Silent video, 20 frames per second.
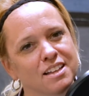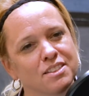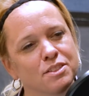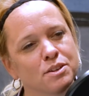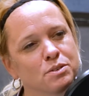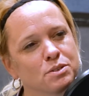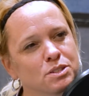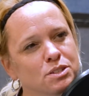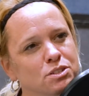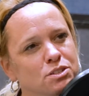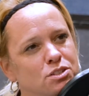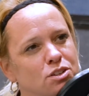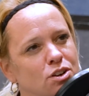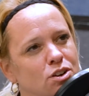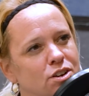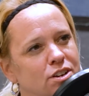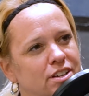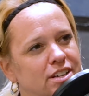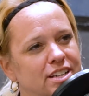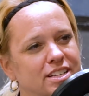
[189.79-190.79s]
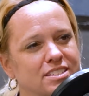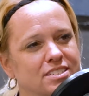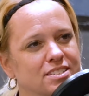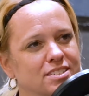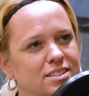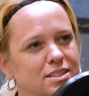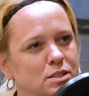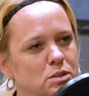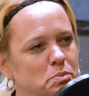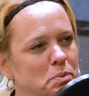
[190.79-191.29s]
There was a song,
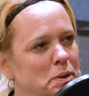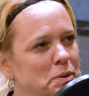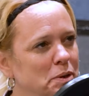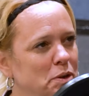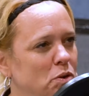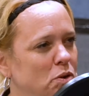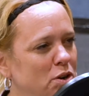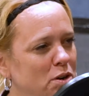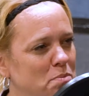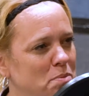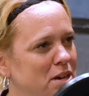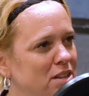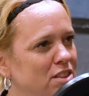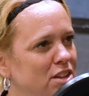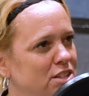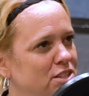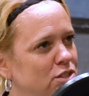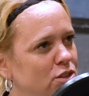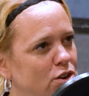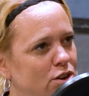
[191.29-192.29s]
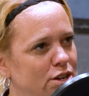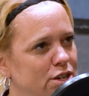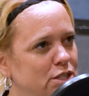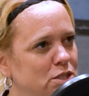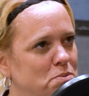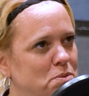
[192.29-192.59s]
it's been recorded by lots of artists,